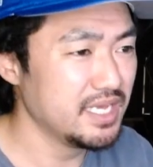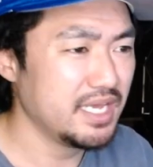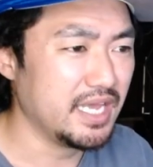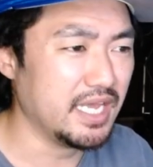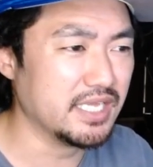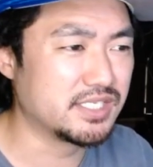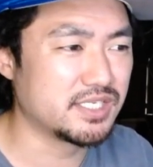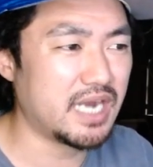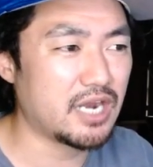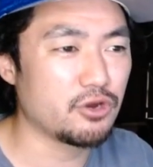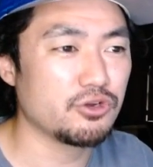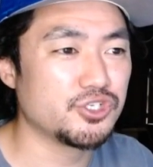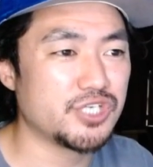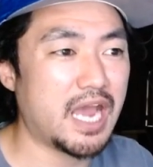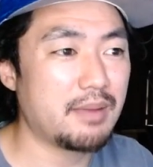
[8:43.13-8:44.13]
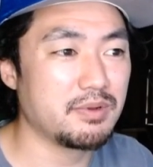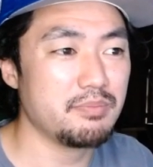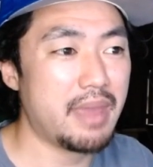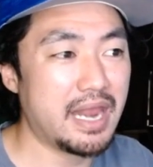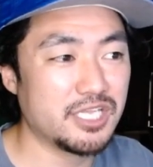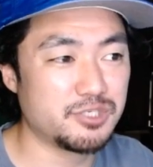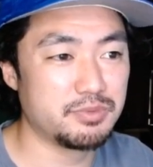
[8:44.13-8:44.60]
It's not her job to
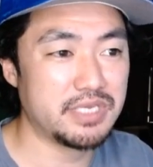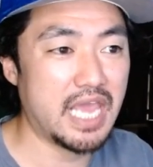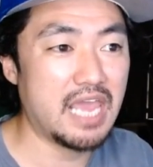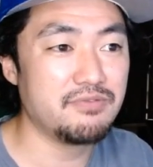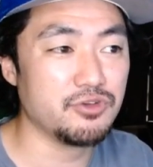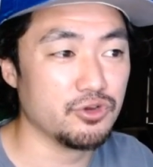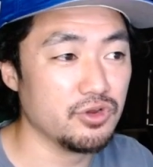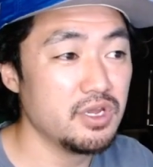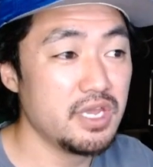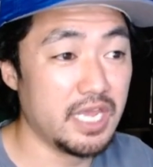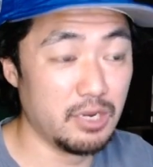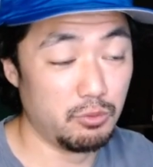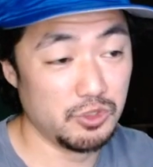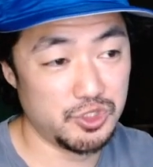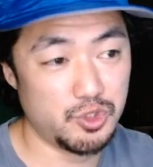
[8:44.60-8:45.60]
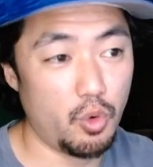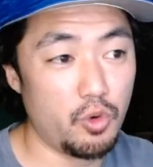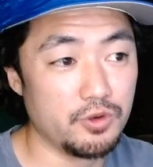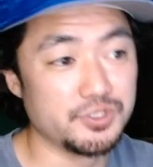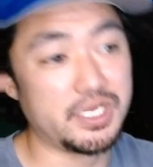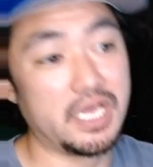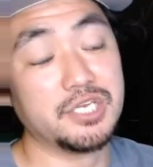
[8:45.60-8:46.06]
manage the behavior. It was
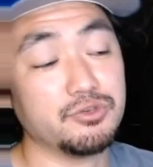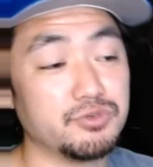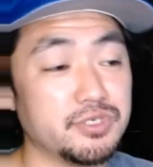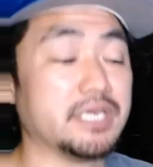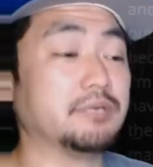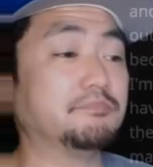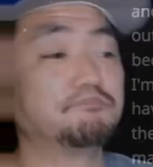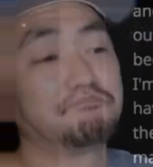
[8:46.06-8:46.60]
yours, and you did.